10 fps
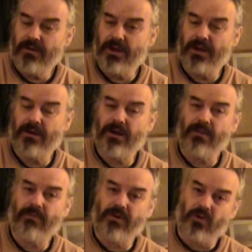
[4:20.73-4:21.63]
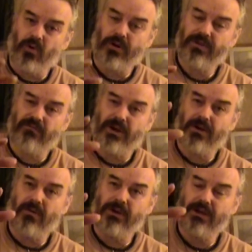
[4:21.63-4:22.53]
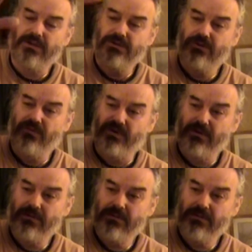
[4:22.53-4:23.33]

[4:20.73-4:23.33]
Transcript: And up north of Mongolia is Tuva,